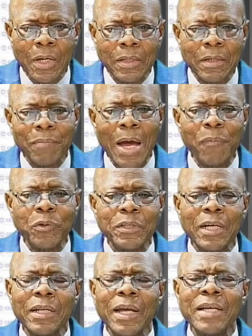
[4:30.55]
The Bible
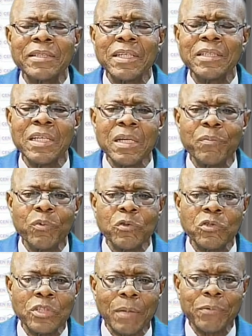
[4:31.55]
declares in
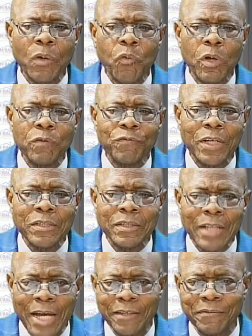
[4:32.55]
Hebrews chapter 1, verse 9,